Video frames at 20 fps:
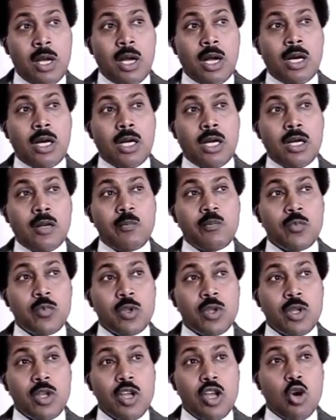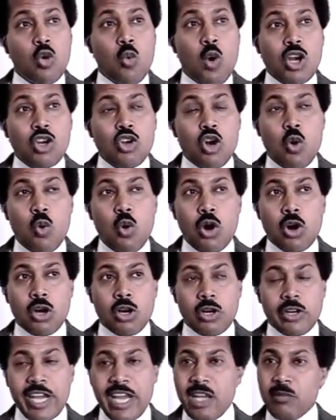One
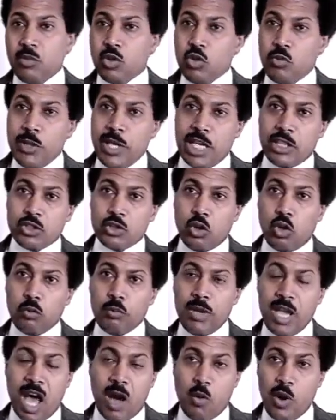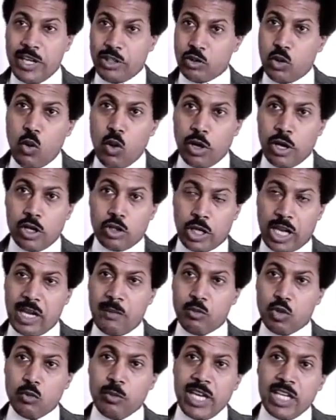coworker came to me and told me, a white coworker
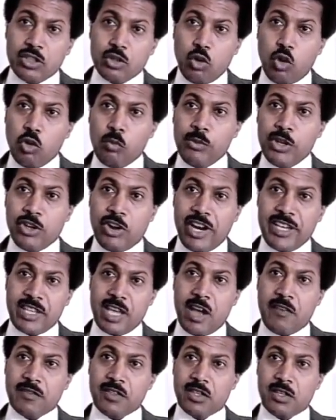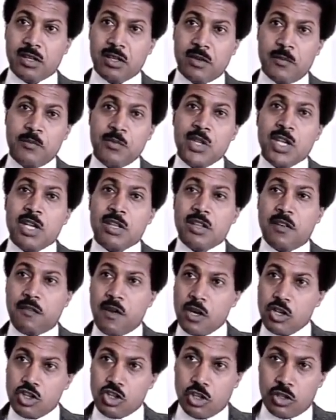came to me and told me right after the
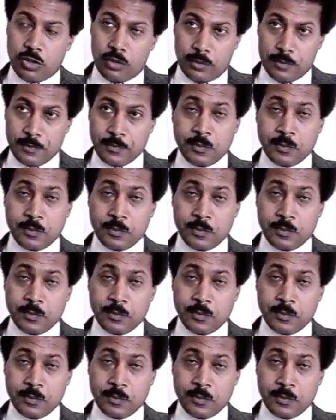function